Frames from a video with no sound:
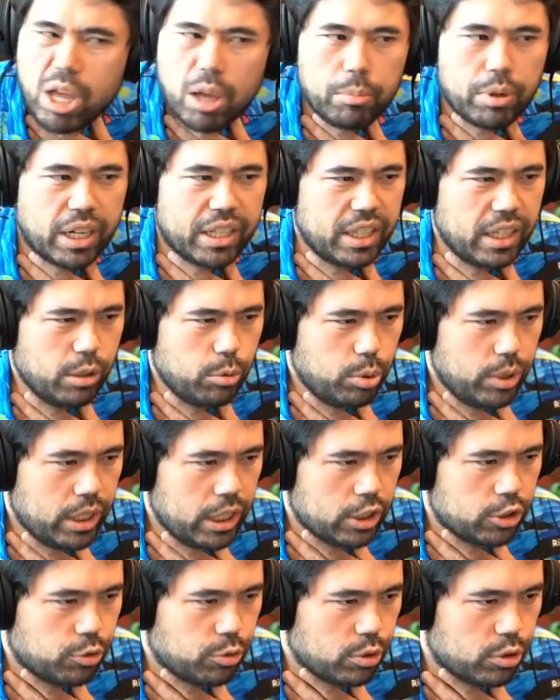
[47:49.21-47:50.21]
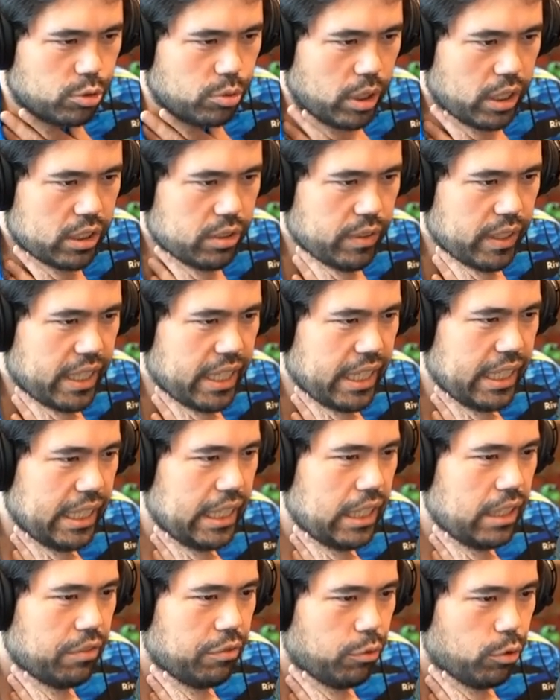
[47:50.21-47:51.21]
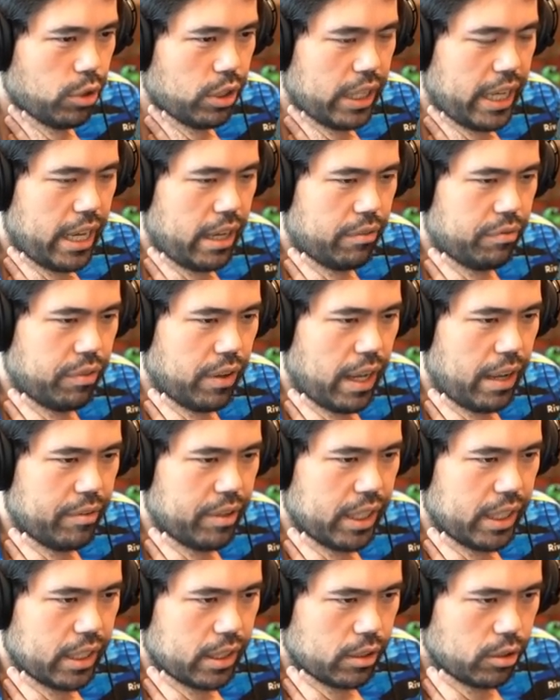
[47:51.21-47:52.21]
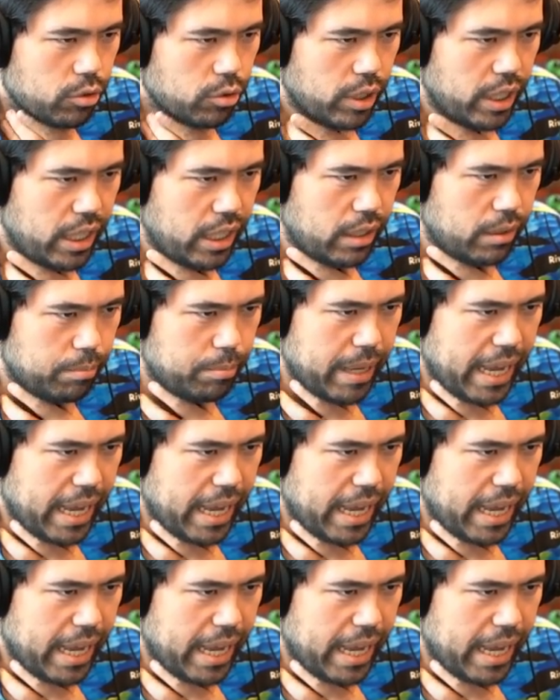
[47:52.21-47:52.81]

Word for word: but I think Queen h4 is right so if I get e4 and a5 and I get a great